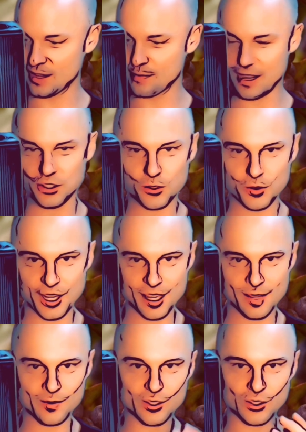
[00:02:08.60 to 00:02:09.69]
my
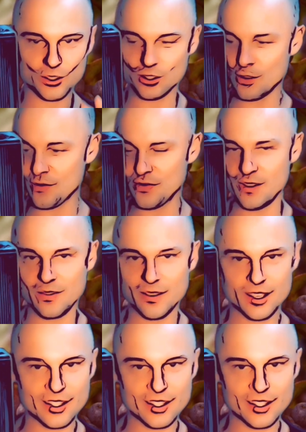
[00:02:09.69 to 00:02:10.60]
dreams are so vivid,